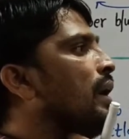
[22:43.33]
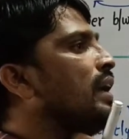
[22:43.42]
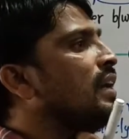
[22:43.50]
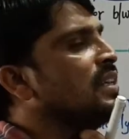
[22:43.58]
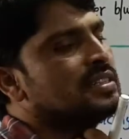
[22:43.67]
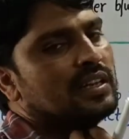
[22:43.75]
but
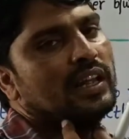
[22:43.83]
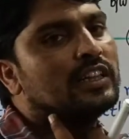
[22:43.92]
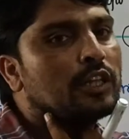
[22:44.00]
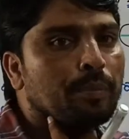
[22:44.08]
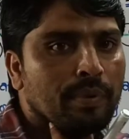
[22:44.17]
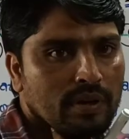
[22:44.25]
it is
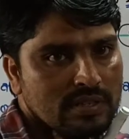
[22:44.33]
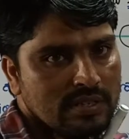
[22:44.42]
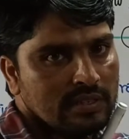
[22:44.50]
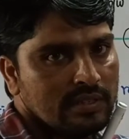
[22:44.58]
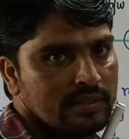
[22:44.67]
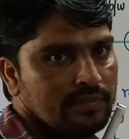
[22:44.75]
lengthy
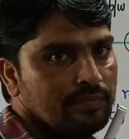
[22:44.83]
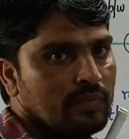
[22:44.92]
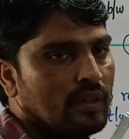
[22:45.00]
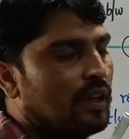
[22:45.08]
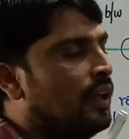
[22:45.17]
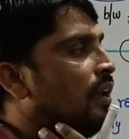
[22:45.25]
process.
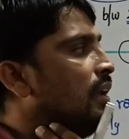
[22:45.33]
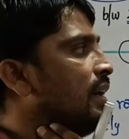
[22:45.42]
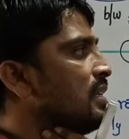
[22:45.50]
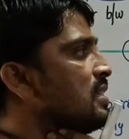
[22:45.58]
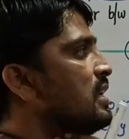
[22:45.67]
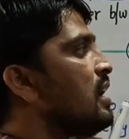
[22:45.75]
Let
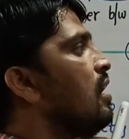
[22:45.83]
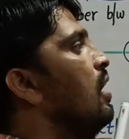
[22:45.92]
us see